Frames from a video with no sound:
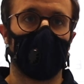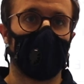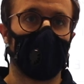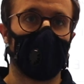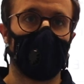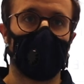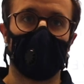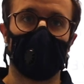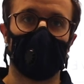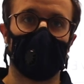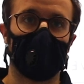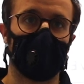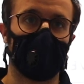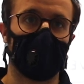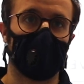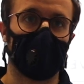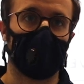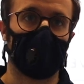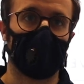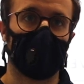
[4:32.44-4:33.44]

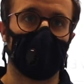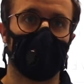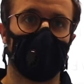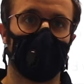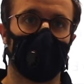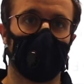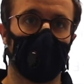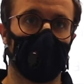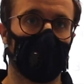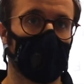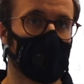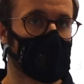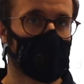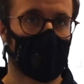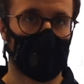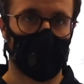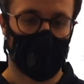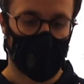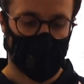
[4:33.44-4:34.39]
any muscular